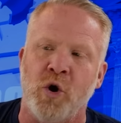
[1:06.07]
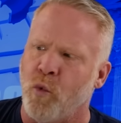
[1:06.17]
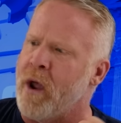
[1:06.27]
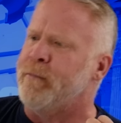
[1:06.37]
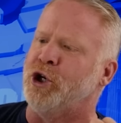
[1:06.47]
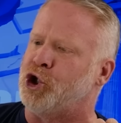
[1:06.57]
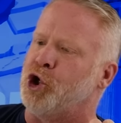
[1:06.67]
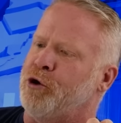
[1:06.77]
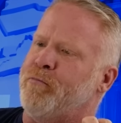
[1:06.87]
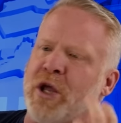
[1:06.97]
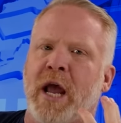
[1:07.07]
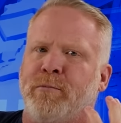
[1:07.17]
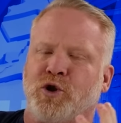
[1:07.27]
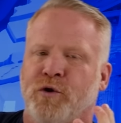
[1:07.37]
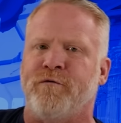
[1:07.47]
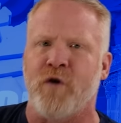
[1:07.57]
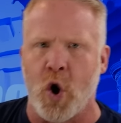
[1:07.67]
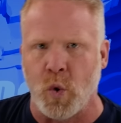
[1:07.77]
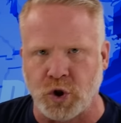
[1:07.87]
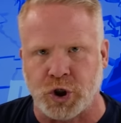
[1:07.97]
Women shouldn't be able to
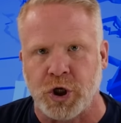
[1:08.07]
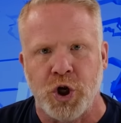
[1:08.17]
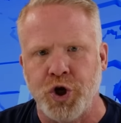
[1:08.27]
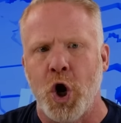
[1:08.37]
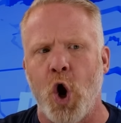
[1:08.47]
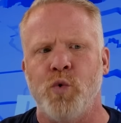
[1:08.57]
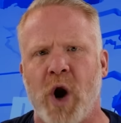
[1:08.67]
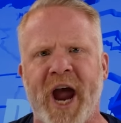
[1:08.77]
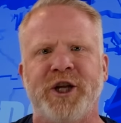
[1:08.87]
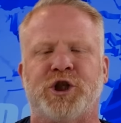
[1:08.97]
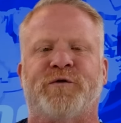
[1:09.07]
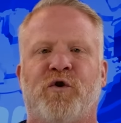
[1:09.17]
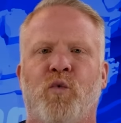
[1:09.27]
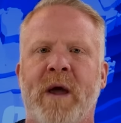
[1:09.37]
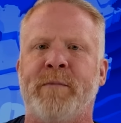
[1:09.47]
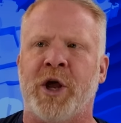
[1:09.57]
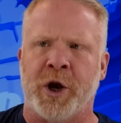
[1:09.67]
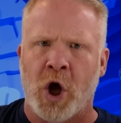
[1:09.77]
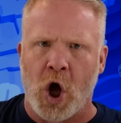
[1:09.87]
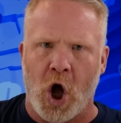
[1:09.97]
vote. No rights for
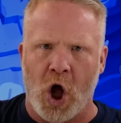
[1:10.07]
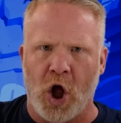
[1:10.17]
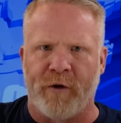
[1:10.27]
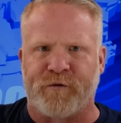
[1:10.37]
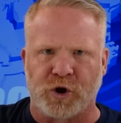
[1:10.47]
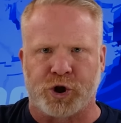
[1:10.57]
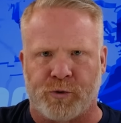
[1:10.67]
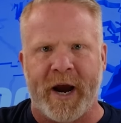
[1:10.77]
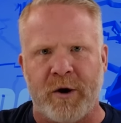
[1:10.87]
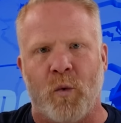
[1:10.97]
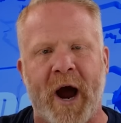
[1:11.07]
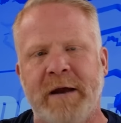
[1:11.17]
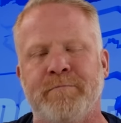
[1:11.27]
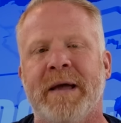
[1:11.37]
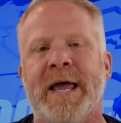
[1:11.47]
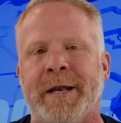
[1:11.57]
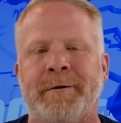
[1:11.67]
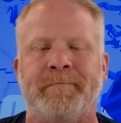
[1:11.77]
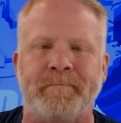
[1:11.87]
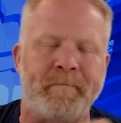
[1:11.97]
women, all for straight white men.